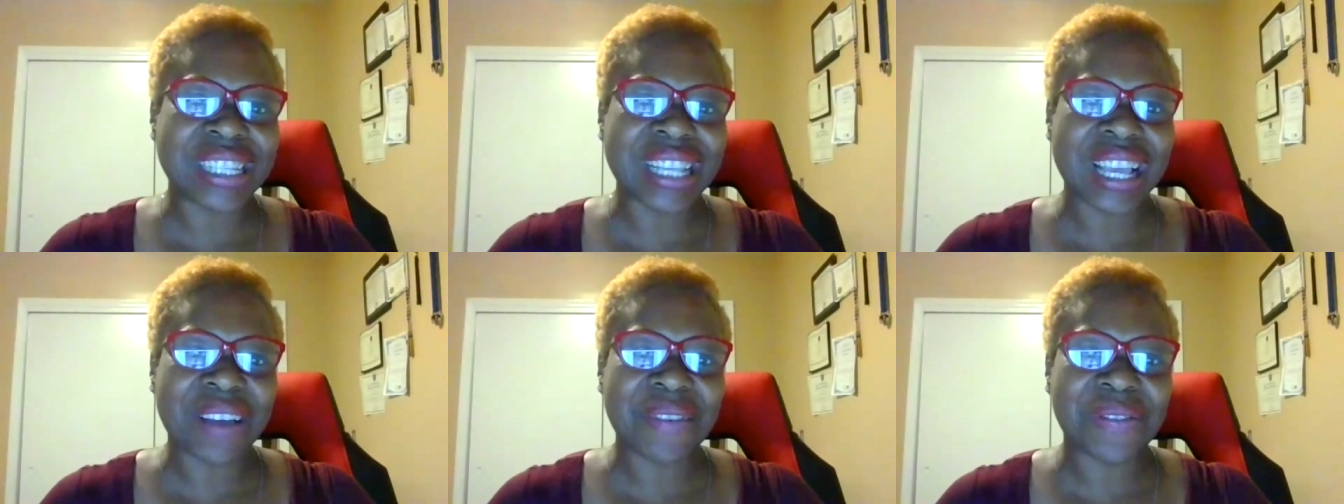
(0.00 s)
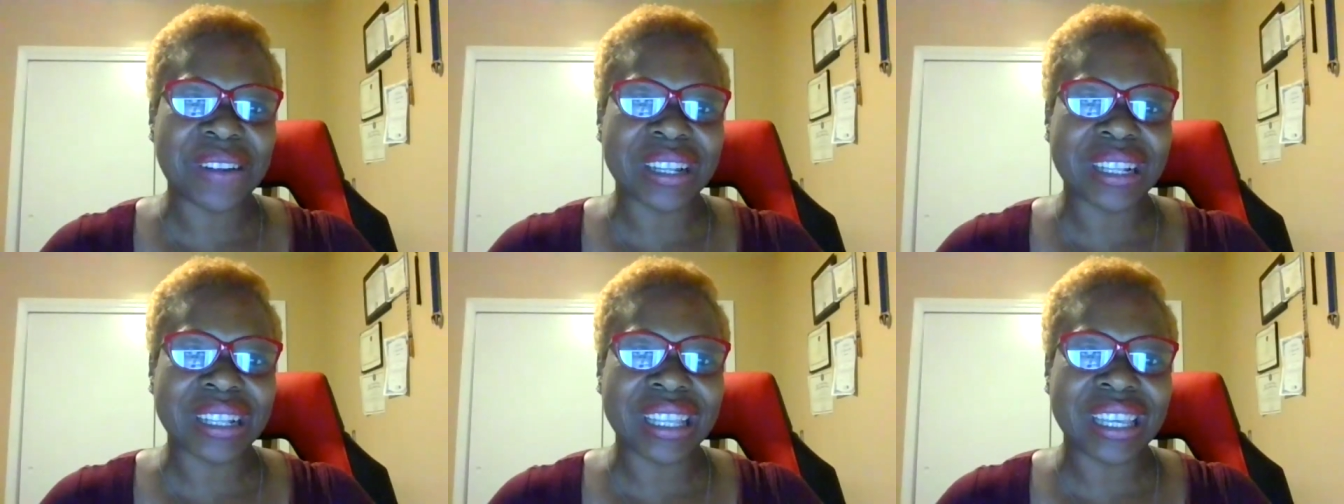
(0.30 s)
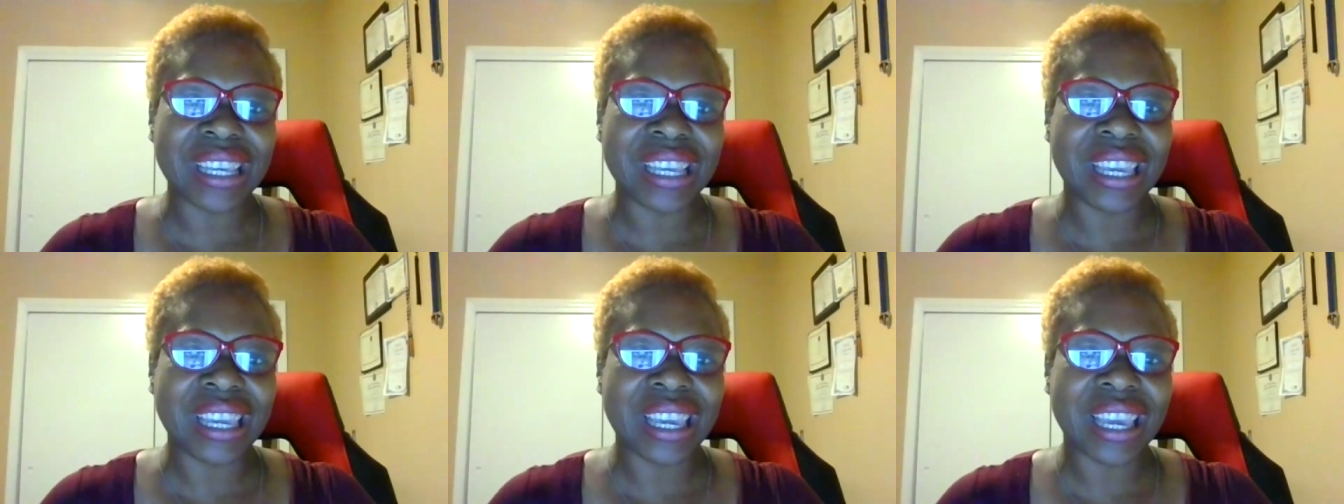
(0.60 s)

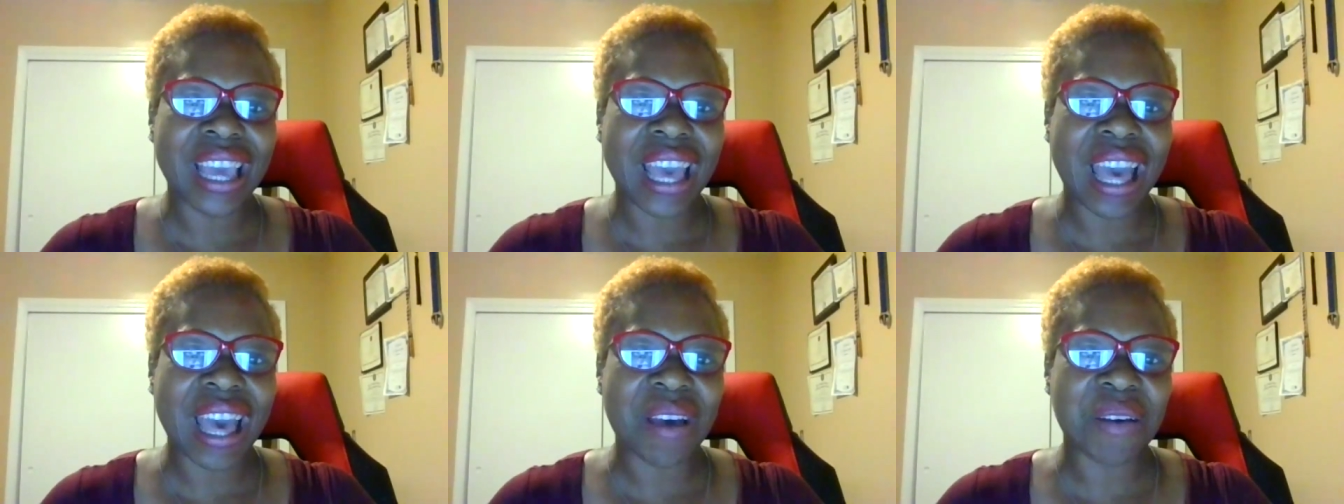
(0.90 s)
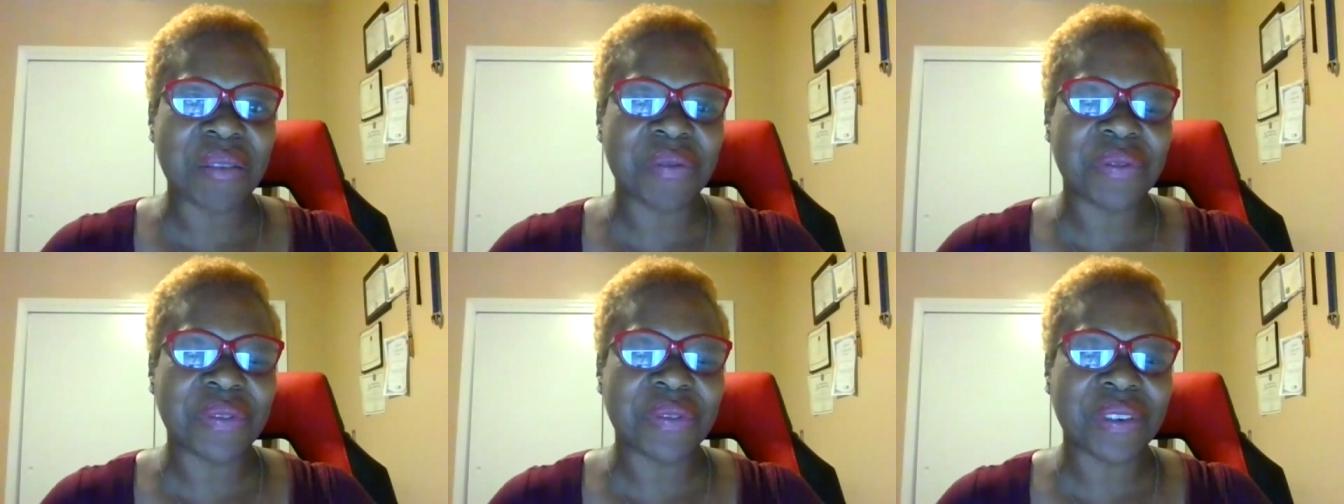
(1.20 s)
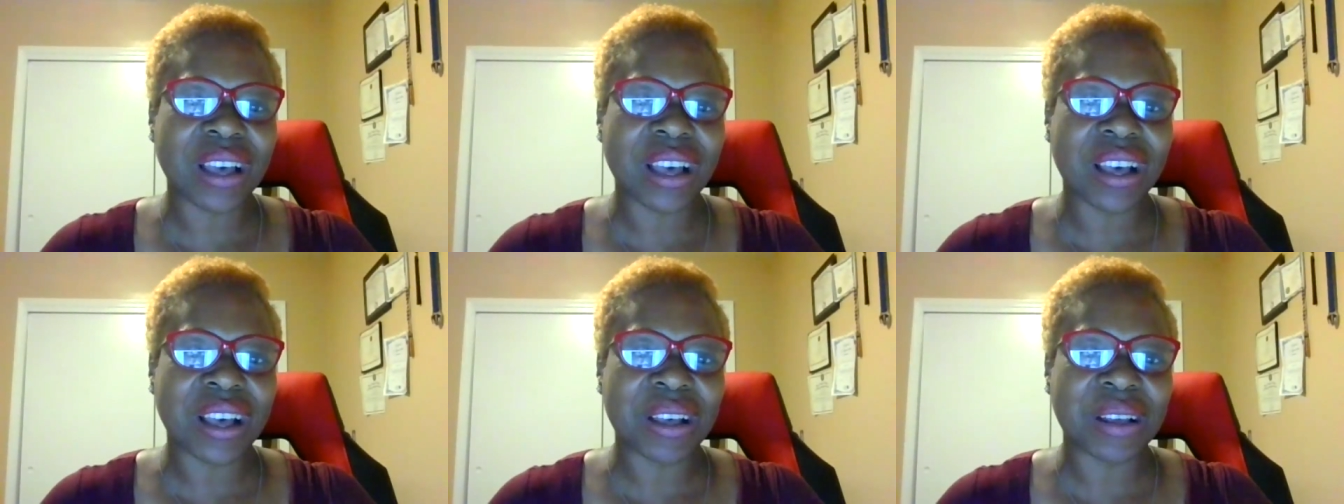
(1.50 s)
definitely have
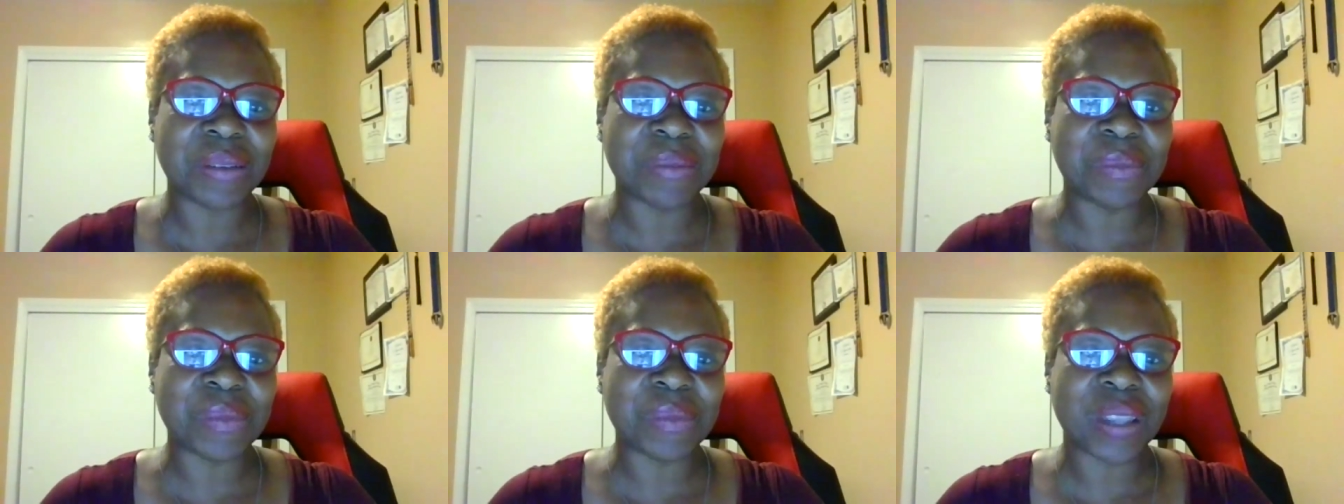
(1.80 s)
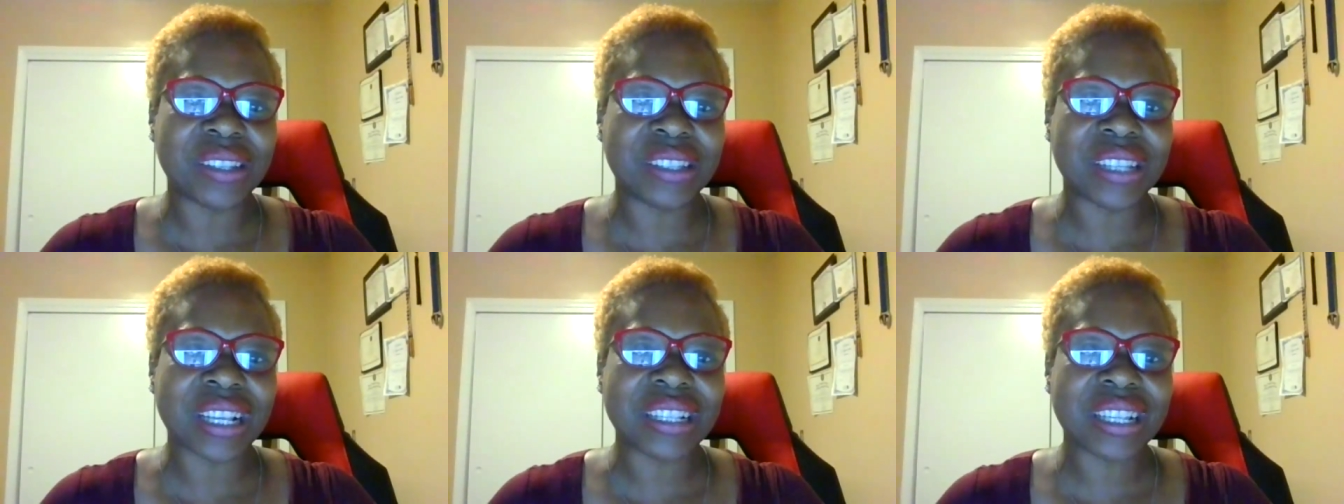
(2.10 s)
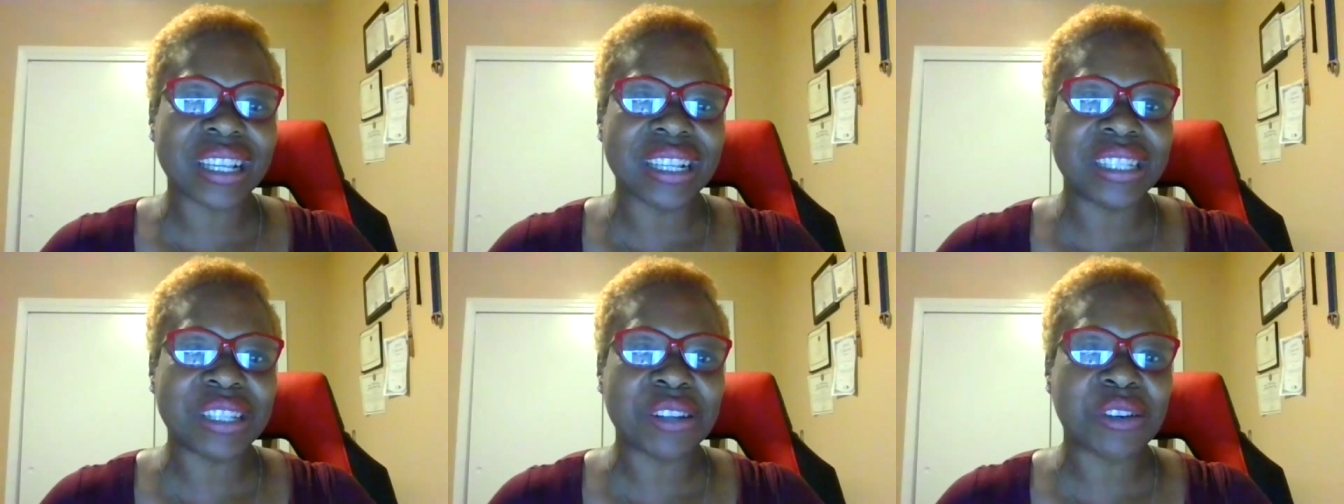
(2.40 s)
just
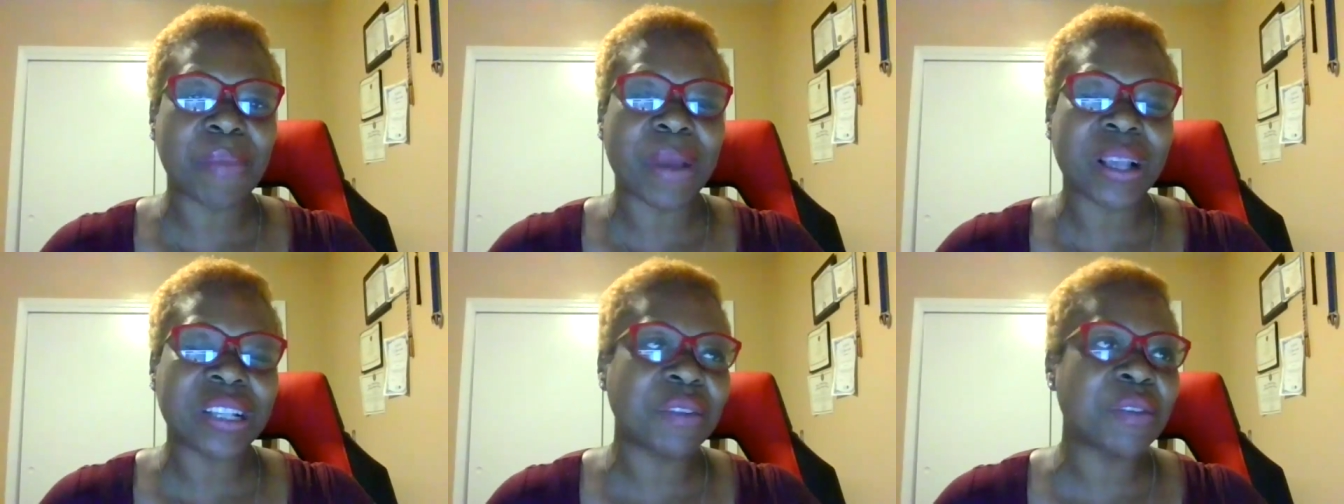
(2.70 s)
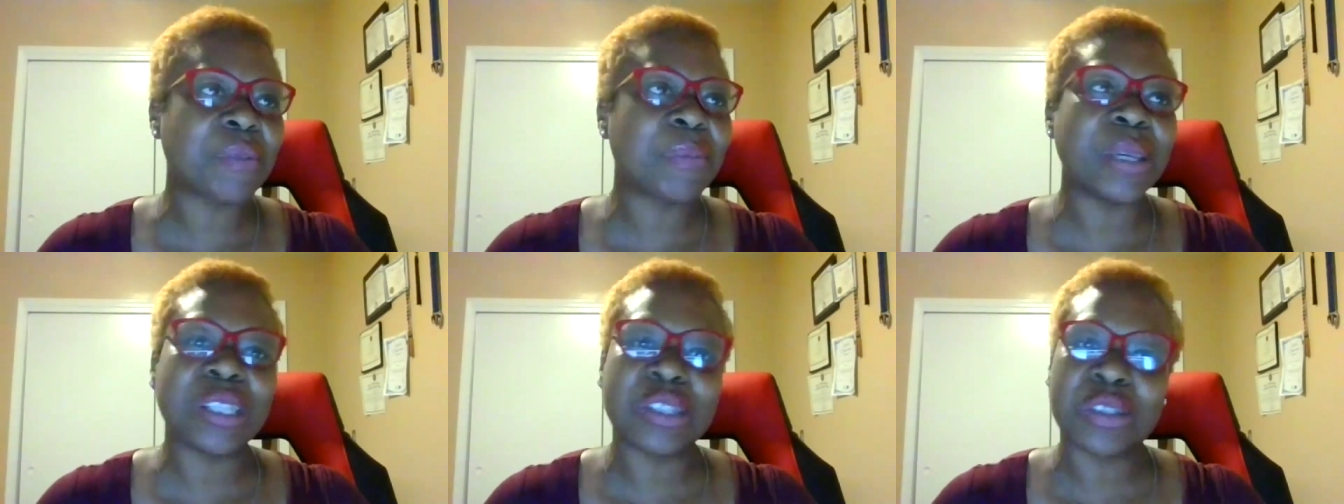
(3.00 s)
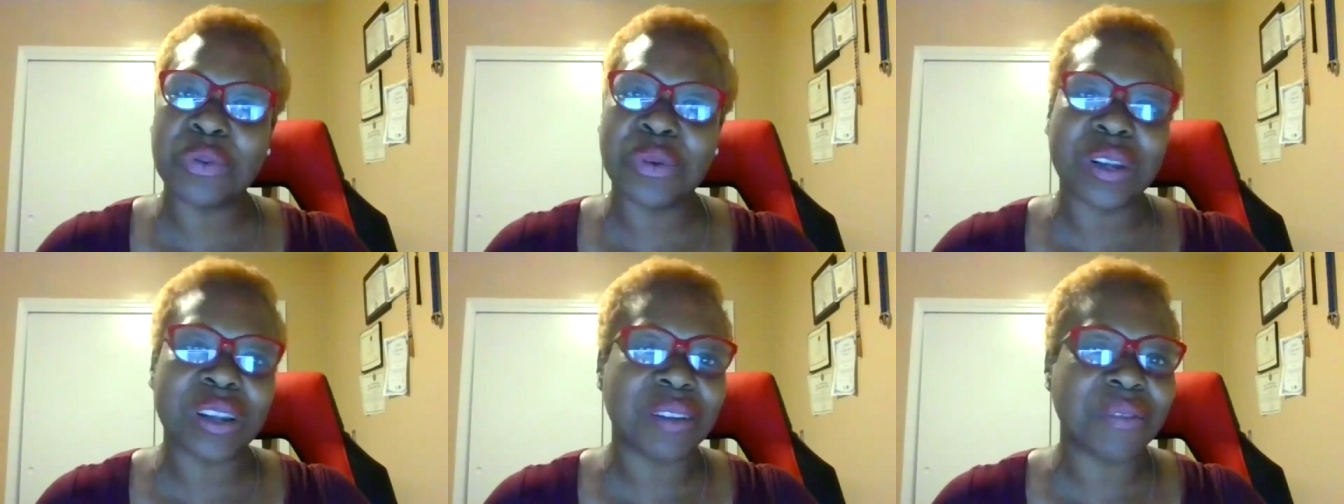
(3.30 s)
consider myself to be a
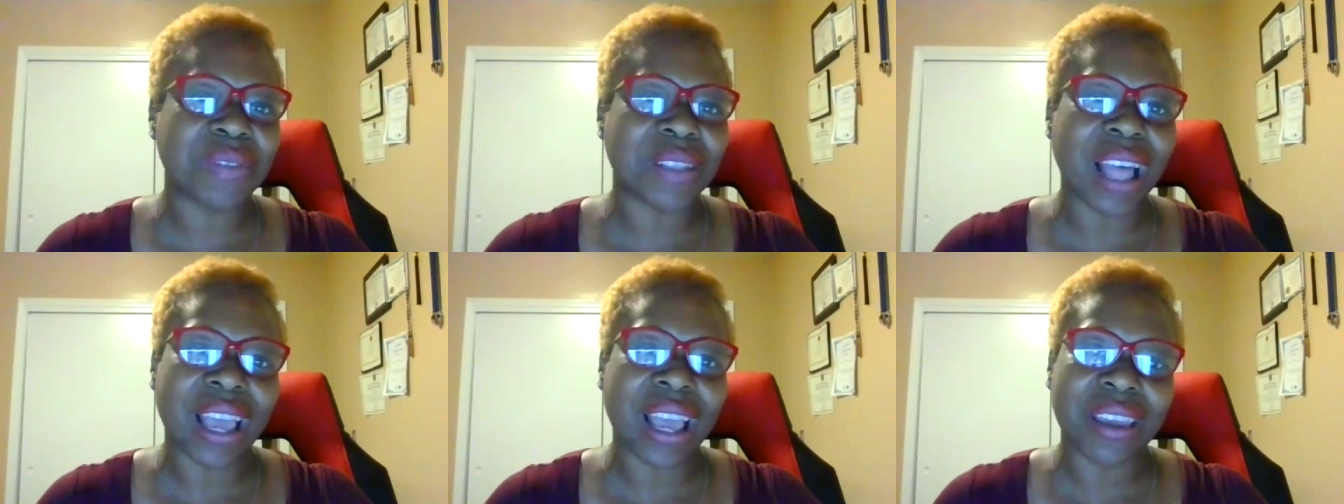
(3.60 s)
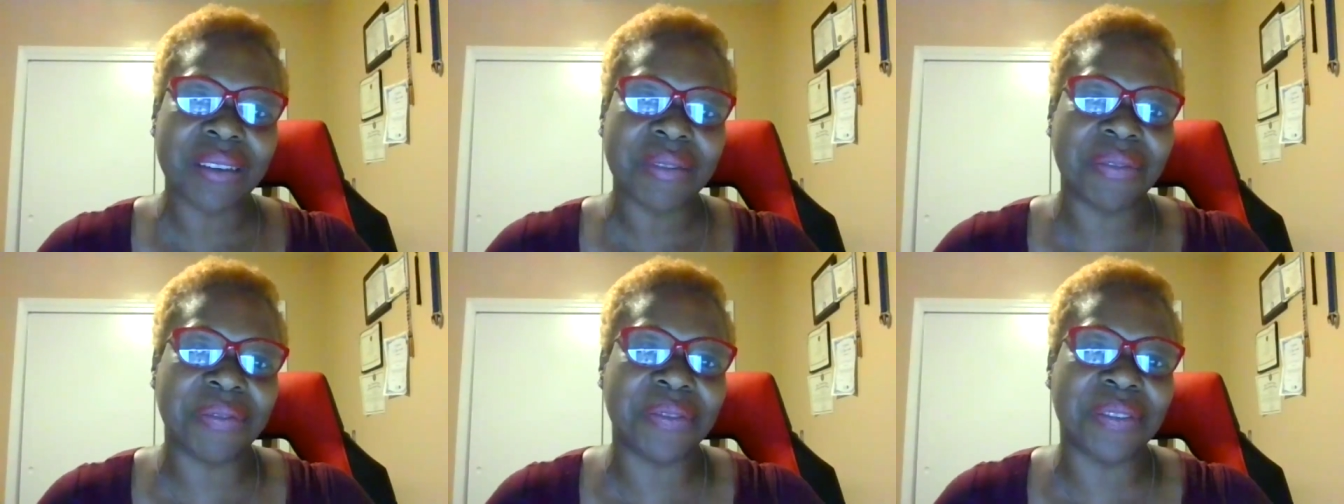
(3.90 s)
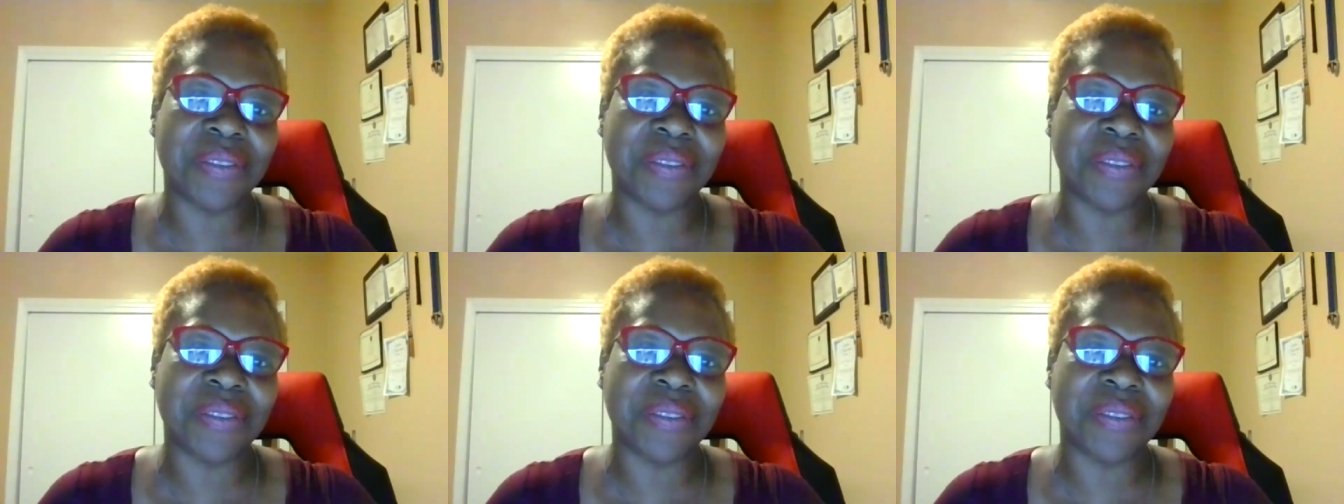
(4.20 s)
student of life.